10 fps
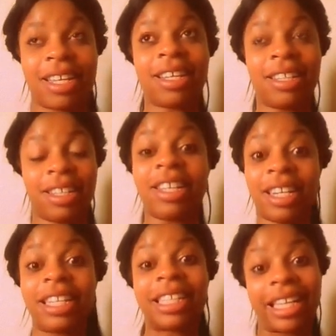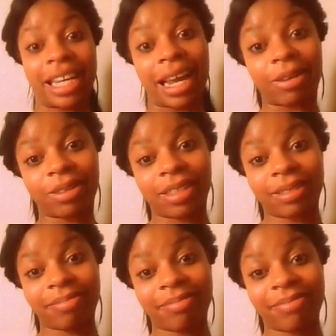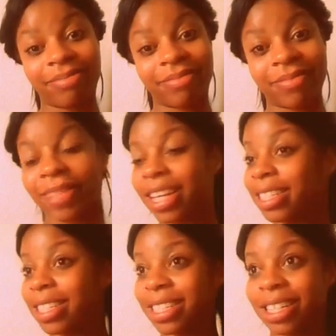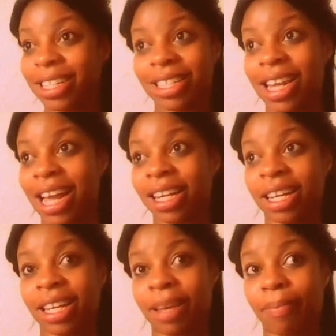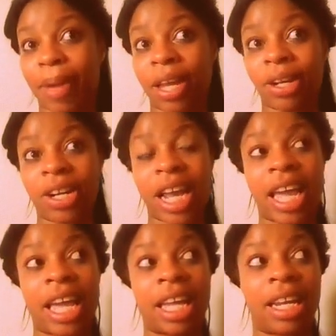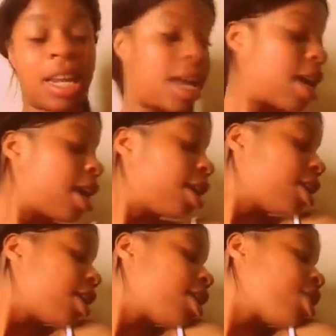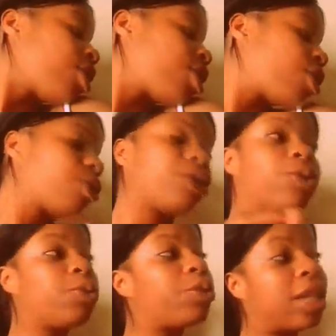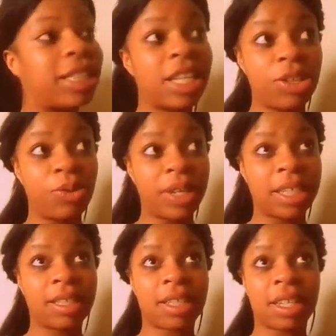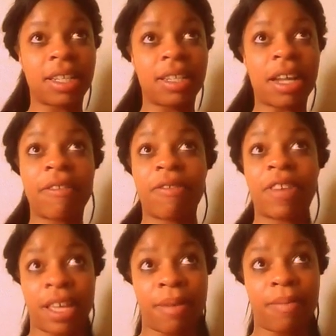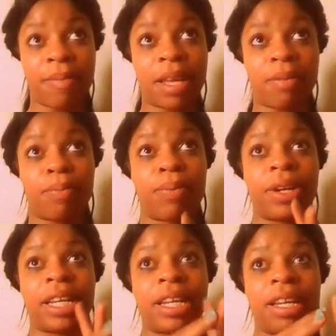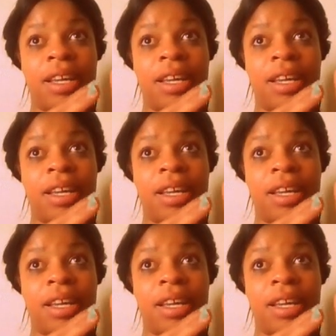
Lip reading: you need to get out, because it's not going to get better. And you continuing to love him and putting